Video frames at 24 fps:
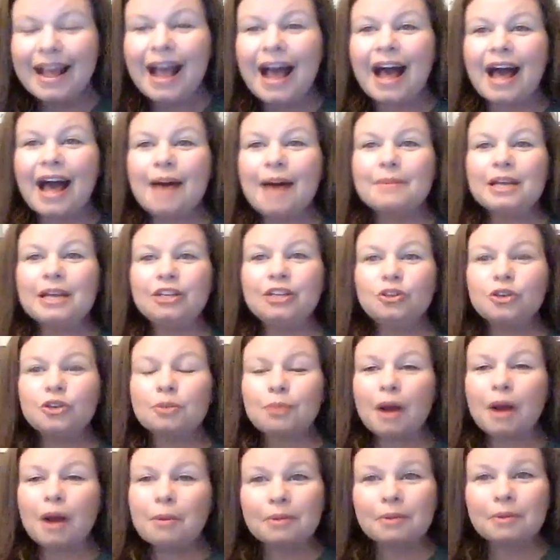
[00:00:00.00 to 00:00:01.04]
Um, and you could
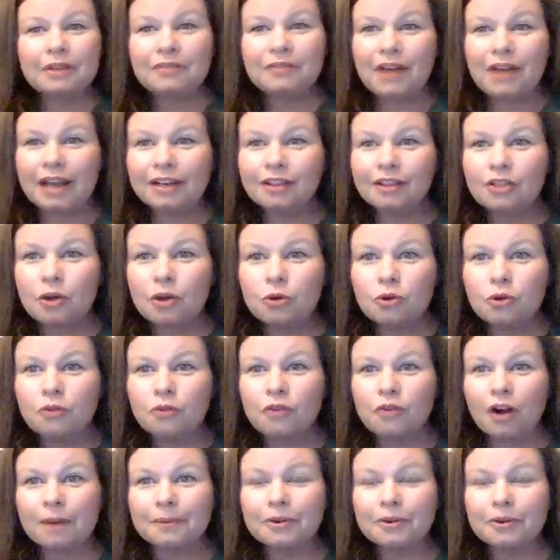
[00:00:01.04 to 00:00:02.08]
probably find a local
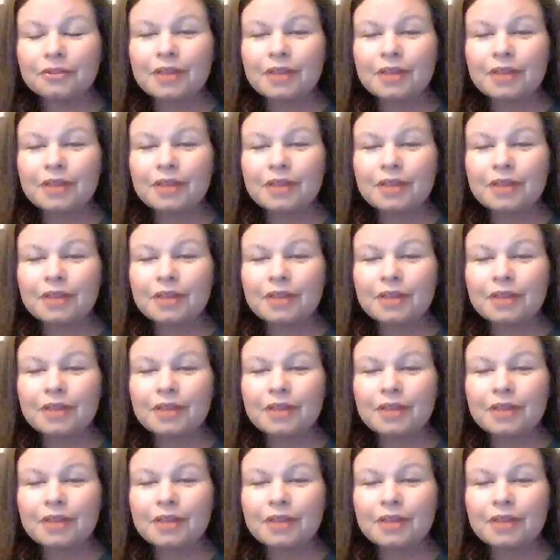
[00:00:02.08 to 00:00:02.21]
farmer